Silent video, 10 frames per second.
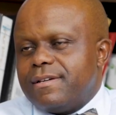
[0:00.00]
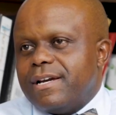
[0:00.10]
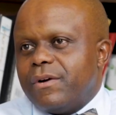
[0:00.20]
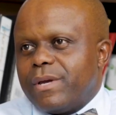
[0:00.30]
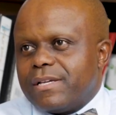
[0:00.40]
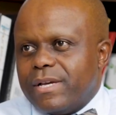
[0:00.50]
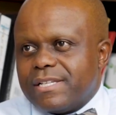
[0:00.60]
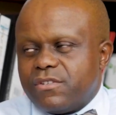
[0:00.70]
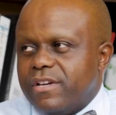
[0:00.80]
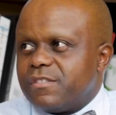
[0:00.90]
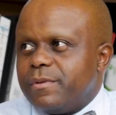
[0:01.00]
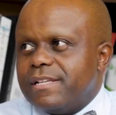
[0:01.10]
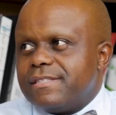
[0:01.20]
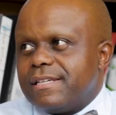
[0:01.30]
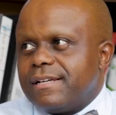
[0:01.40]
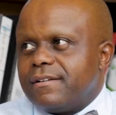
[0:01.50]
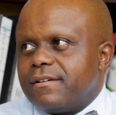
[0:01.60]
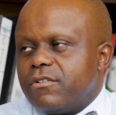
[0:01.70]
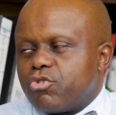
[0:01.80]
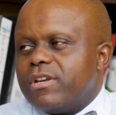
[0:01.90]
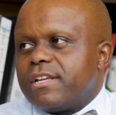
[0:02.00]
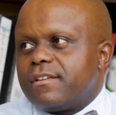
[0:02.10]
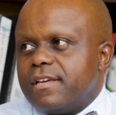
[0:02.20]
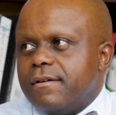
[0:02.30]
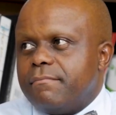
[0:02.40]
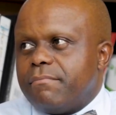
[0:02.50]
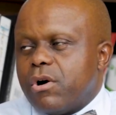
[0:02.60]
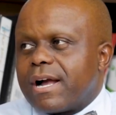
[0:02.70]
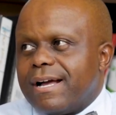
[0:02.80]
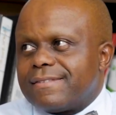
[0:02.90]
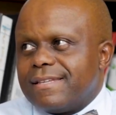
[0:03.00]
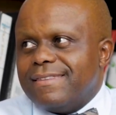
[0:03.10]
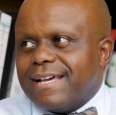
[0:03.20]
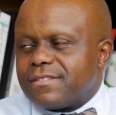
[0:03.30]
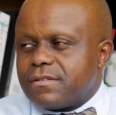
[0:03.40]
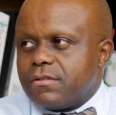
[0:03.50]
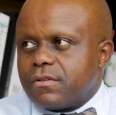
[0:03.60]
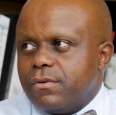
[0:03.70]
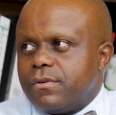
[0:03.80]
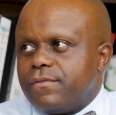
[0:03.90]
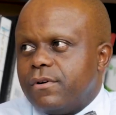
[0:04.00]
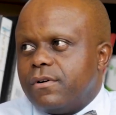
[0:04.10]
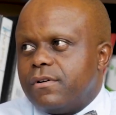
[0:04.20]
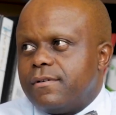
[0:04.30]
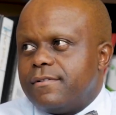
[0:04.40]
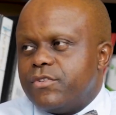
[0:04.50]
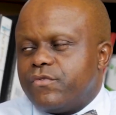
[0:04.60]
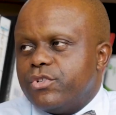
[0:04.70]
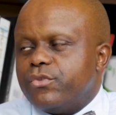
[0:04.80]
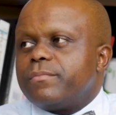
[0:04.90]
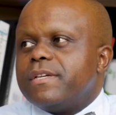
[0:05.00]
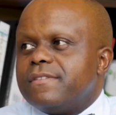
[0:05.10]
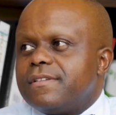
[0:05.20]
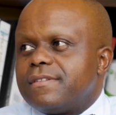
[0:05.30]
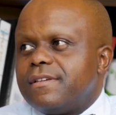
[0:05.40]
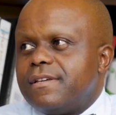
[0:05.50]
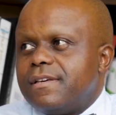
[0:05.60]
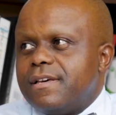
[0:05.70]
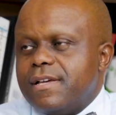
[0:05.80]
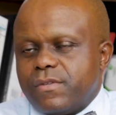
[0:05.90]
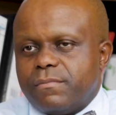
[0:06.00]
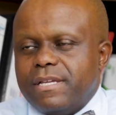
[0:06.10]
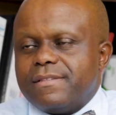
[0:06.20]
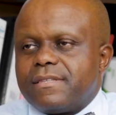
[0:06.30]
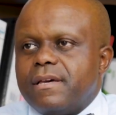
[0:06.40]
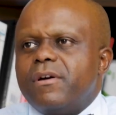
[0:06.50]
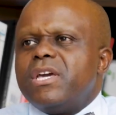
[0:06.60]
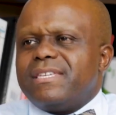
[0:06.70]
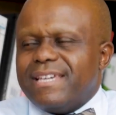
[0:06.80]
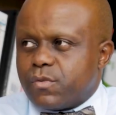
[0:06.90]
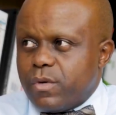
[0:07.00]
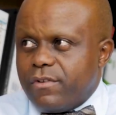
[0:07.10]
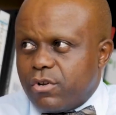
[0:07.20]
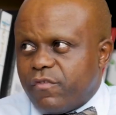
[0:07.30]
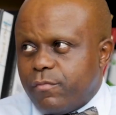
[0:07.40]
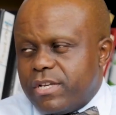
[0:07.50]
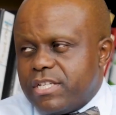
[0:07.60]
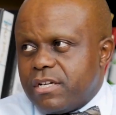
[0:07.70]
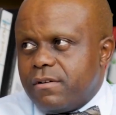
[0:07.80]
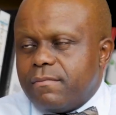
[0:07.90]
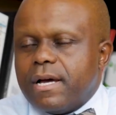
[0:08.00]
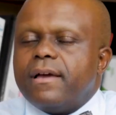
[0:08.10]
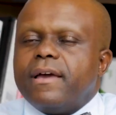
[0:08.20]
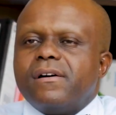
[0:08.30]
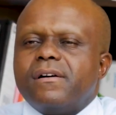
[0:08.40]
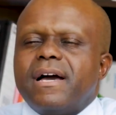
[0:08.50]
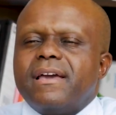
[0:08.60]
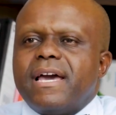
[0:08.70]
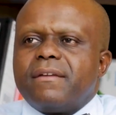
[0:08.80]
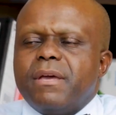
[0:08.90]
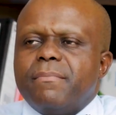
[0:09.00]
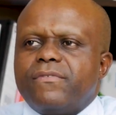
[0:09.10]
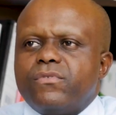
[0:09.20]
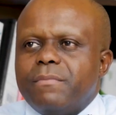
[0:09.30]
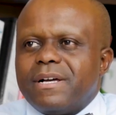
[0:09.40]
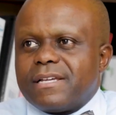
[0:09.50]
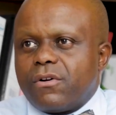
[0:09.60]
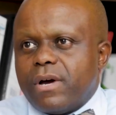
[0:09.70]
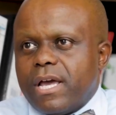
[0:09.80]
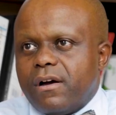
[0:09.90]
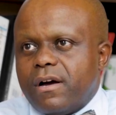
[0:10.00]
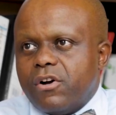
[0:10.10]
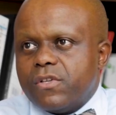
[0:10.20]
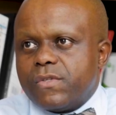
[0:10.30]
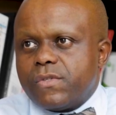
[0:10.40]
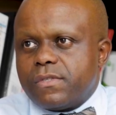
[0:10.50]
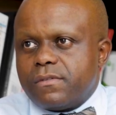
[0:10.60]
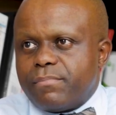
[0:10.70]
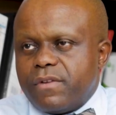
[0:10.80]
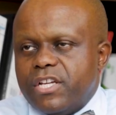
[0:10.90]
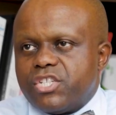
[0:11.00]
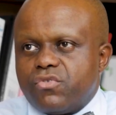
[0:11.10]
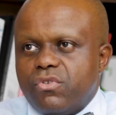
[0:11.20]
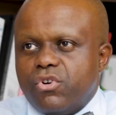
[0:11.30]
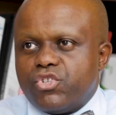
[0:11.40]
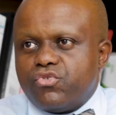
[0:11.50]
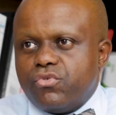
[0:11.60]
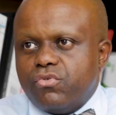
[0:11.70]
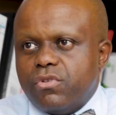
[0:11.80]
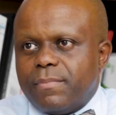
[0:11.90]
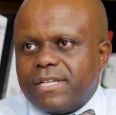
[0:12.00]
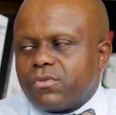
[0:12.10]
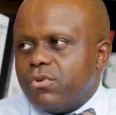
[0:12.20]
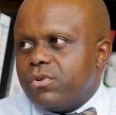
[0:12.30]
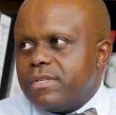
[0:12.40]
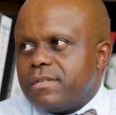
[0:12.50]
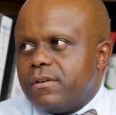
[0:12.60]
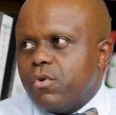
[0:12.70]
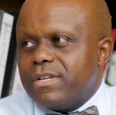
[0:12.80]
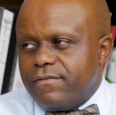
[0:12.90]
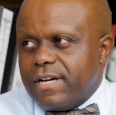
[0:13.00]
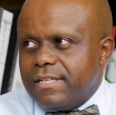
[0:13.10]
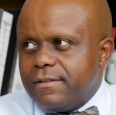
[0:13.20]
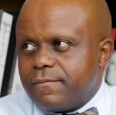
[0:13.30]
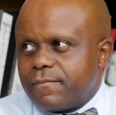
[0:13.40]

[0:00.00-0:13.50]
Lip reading: We're still experiencing rolling power cuts, and that's not good for doing business. So it means, yes, we have a lot of potential. I remember a few months ago, I was privileged to go to a place called Wonde Valley.